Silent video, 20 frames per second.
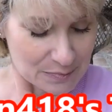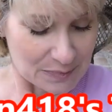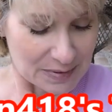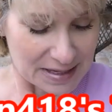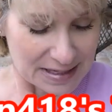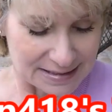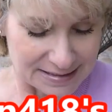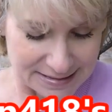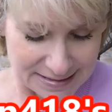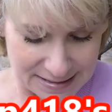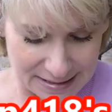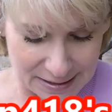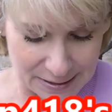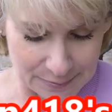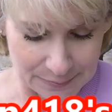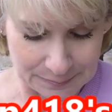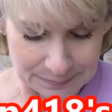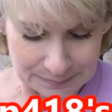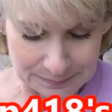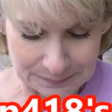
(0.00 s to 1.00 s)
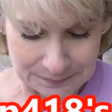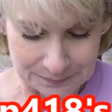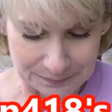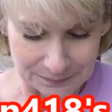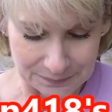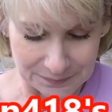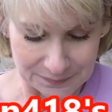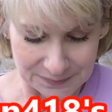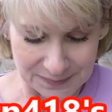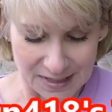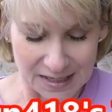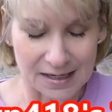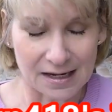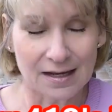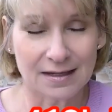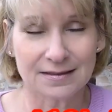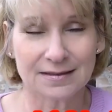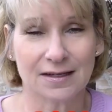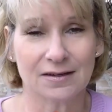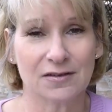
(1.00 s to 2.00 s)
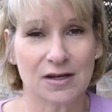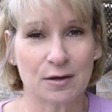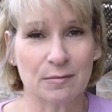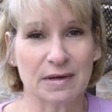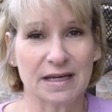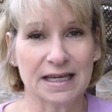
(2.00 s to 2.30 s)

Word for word: But and also I've got